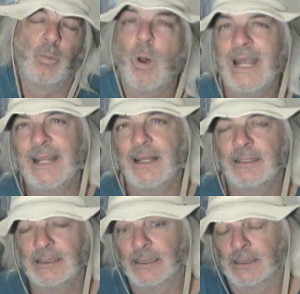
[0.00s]
Why
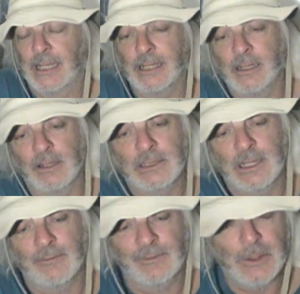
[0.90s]
not just dig another
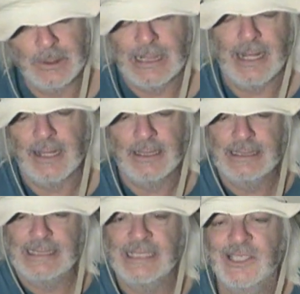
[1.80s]
step forward
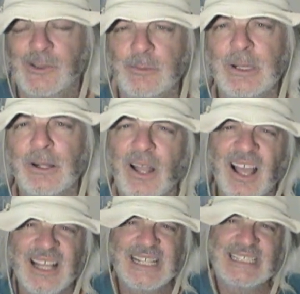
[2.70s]
and
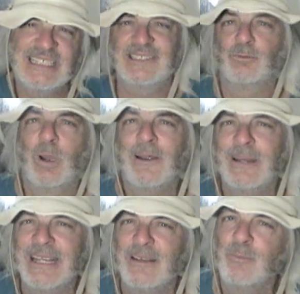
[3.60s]
decriminalize
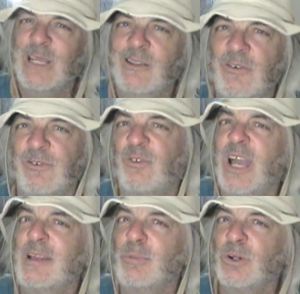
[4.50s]
wearing mixed
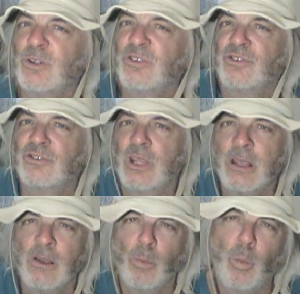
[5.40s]
fibers?
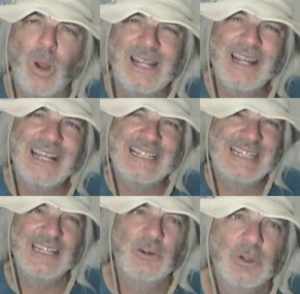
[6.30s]
Why not
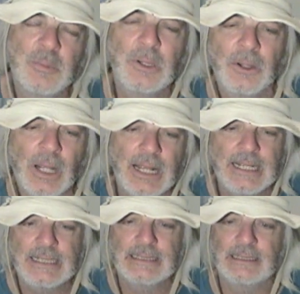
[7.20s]

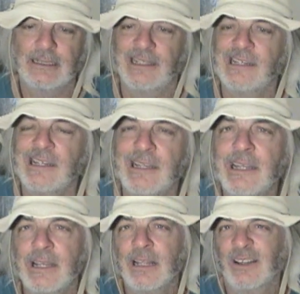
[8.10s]
decriminalize
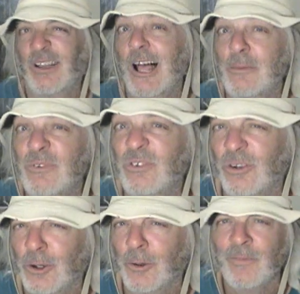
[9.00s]
eating
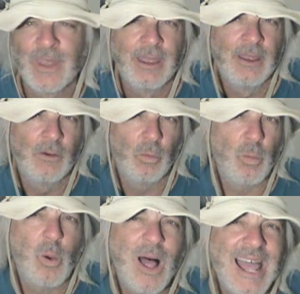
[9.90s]
lobster?
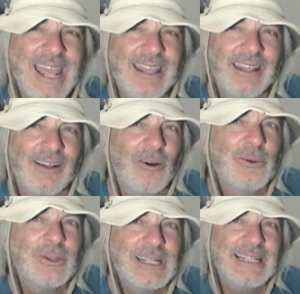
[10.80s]
Why
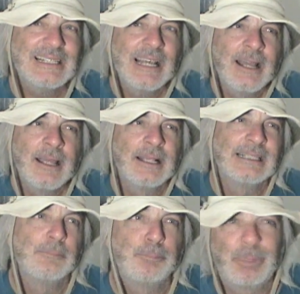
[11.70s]
only
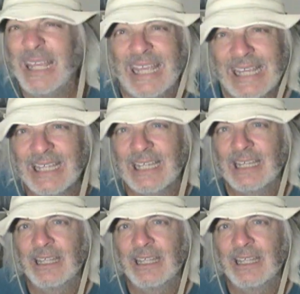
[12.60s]
pick